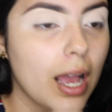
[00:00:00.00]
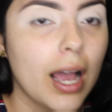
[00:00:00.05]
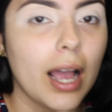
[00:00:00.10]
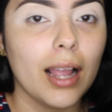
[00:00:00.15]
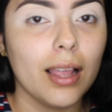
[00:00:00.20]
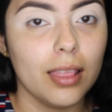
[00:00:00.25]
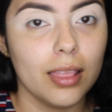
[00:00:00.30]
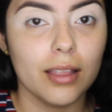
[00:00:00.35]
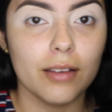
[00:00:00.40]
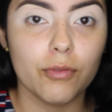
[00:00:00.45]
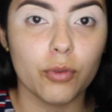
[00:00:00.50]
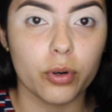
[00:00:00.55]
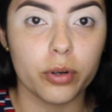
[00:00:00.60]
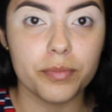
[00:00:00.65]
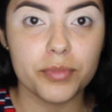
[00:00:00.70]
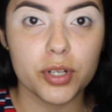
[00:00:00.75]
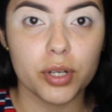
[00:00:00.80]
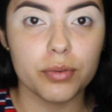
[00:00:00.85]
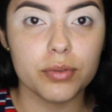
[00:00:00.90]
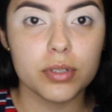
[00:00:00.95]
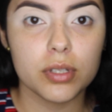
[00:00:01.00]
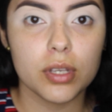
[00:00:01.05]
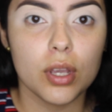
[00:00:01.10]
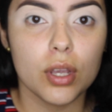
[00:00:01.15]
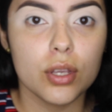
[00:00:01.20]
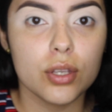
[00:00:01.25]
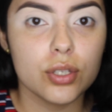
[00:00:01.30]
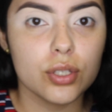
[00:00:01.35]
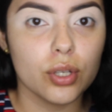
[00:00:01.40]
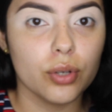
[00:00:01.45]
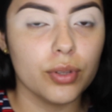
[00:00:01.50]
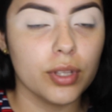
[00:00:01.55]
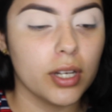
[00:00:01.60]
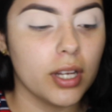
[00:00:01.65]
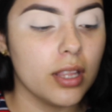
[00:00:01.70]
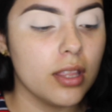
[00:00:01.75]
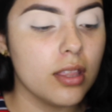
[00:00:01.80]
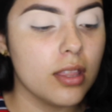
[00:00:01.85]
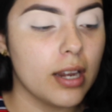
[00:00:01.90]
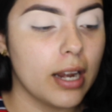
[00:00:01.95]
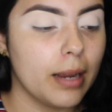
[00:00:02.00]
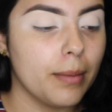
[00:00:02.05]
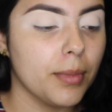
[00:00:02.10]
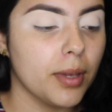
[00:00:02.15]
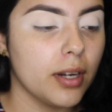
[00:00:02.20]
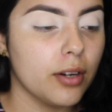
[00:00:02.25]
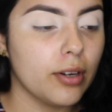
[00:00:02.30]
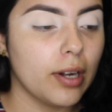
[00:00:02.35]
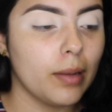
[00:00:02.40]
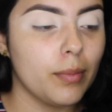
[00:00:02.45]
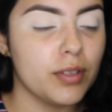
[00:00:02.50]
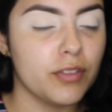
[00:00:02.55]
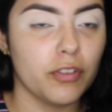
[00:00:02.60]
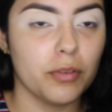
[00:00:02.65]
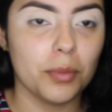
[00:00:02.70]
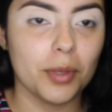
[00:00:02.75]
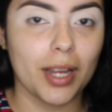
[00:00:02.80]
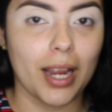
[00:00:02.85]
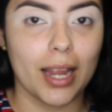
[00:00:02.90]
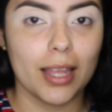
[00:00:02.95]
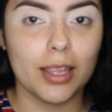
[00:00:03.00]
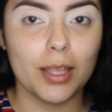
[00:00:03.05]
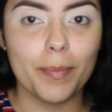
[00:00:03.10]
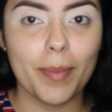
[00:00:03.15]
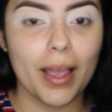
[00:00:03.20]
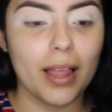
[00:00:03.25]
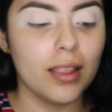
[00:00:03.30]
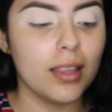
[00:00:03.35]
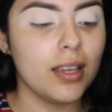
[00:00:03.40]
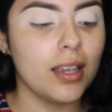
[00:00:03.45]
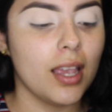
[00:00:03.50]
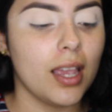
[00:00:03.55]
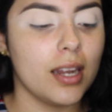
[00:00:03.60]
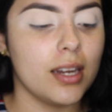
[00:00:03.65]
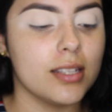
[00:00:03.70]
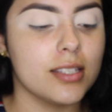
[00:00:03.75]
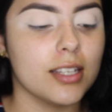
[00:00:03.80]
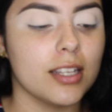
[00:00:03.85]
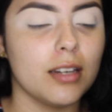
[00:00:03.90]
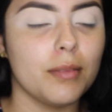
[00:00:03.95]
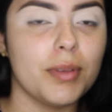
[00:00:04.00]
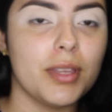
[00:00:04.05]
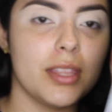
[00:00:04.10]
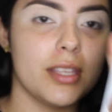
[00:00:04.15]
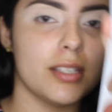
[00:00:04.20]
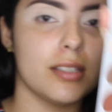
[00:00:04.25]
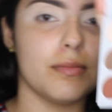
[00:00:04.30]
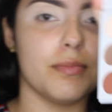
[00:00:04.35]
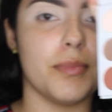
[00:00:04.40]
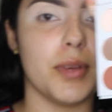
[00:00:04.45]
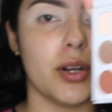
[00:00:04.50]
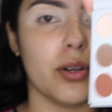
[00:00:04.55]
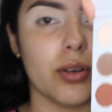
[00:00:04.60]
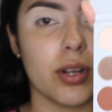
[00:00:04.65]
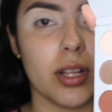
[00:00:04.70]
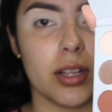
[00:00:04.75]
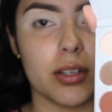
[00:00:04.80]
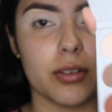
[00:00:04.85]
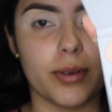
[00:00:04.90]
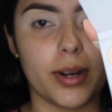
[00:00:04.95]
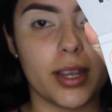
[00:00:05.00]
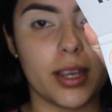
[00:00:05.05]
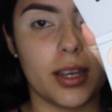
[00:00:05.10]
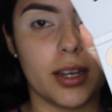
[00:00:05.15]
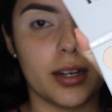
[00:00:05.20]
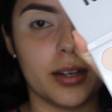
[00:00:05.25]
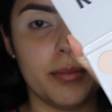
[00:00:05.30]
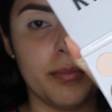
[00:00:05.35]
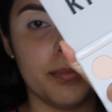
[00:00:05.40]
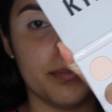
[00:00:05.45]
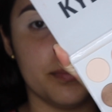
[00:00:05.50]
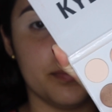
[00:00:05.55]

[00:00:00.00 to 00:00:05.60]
I love warm tones. So the color that I'm going to grab is from the Kylie palette, and it's going to be this middle color right here.